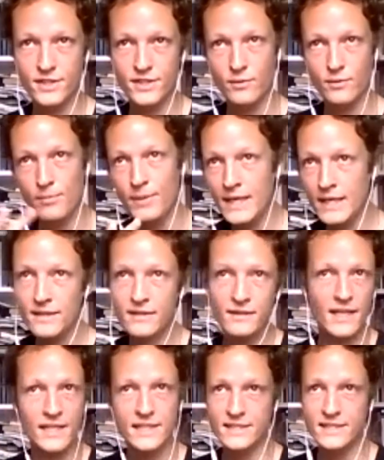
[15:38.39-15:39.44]
They were being
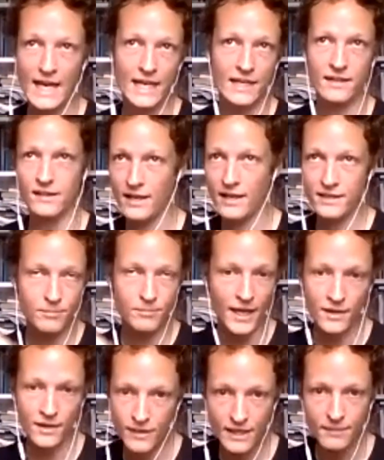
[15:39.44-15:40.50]
entangled, like the
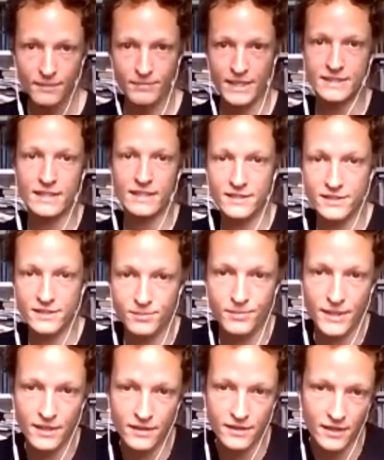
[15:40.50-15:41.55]
binary had basically
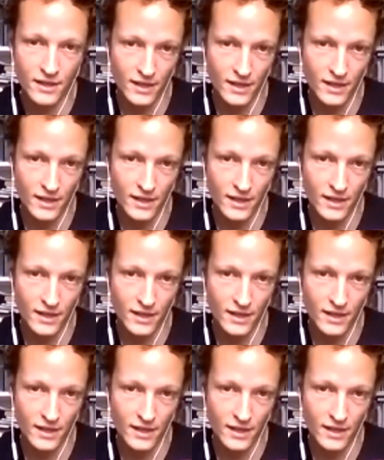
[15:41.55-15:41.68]
disappeared.